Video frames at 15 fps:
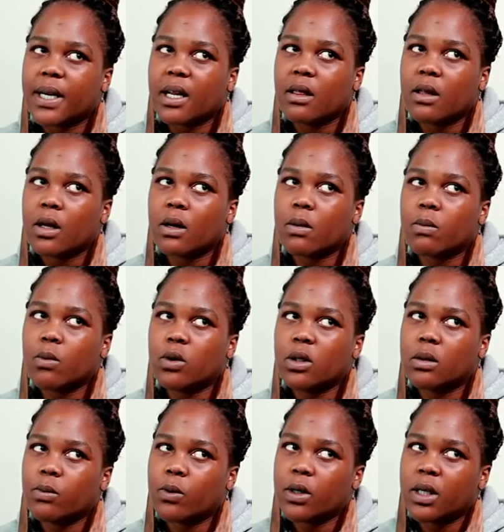I think most
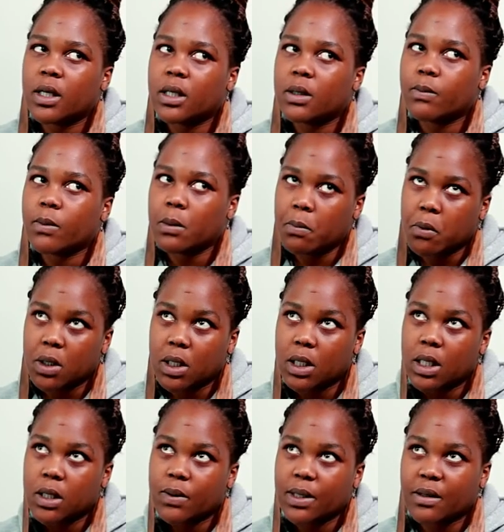
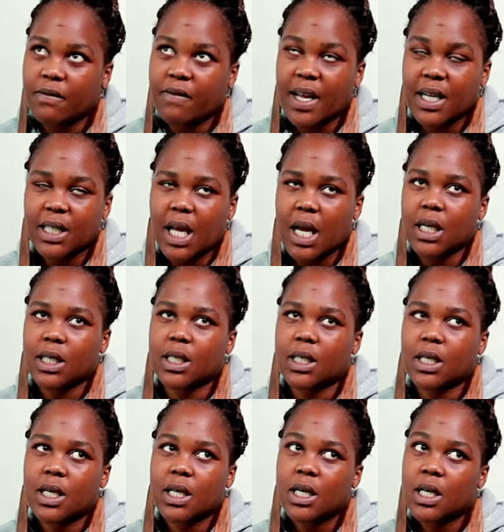importantly was the fact that
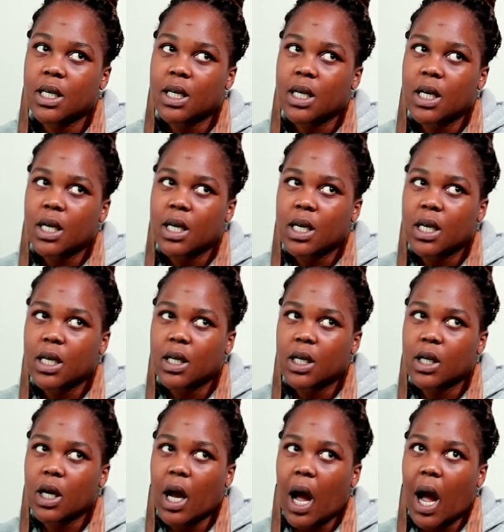
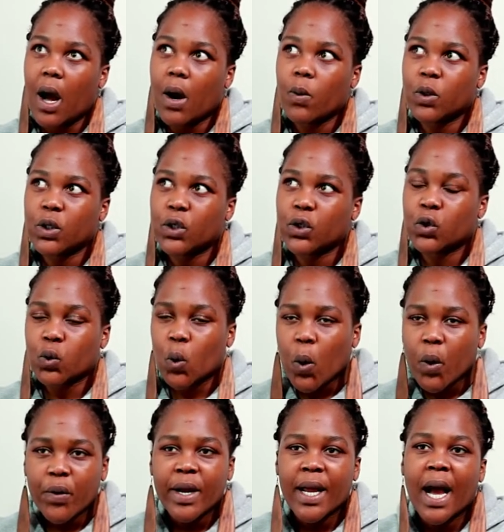our
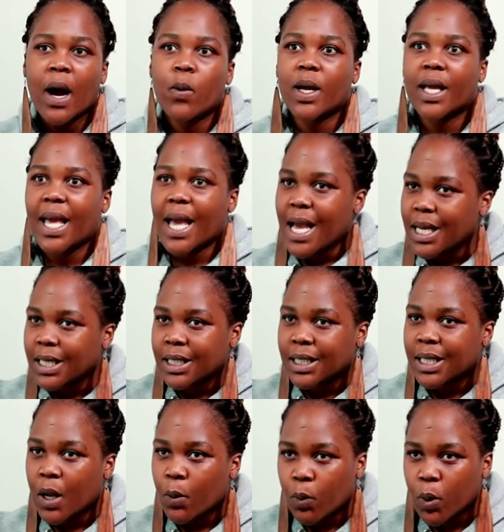story, our case
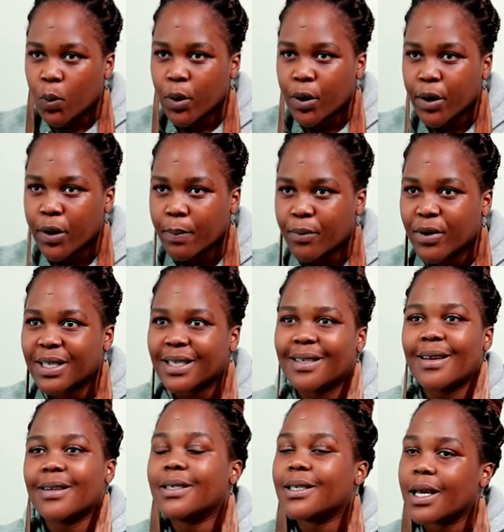that we were
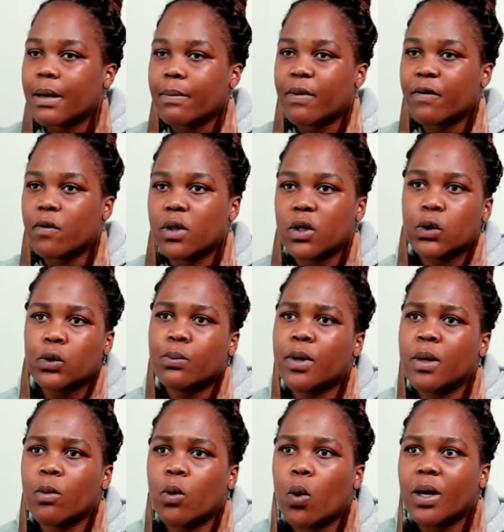presenting before the
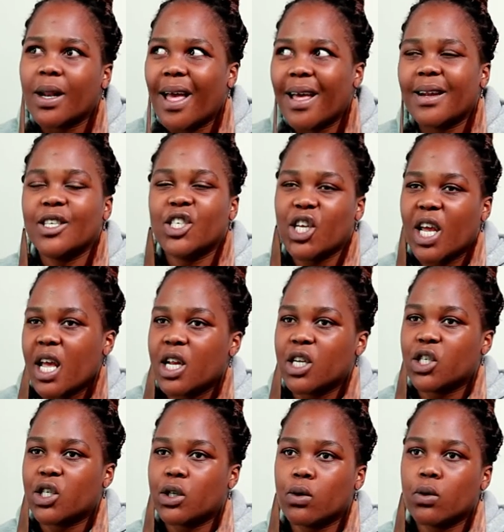Supreme Court hadn't
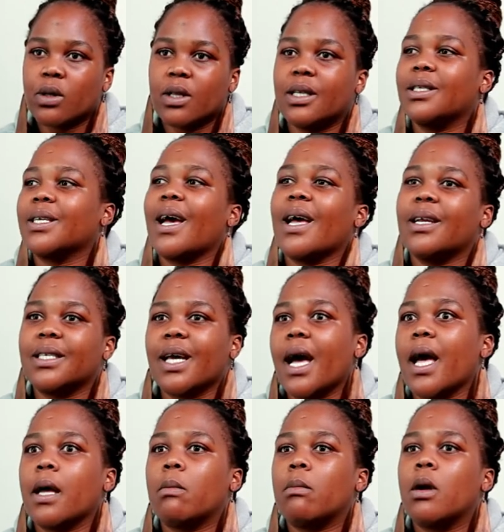changed, you know, the entire
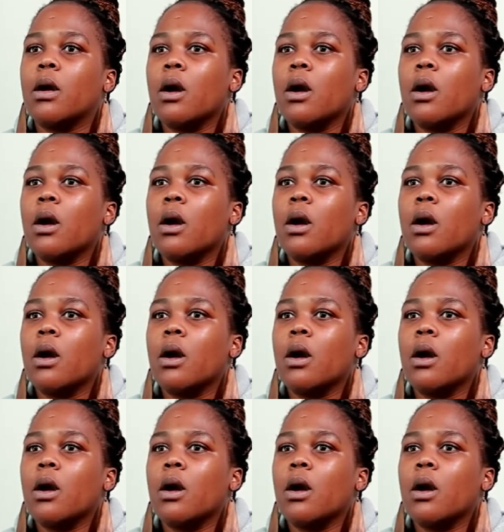time.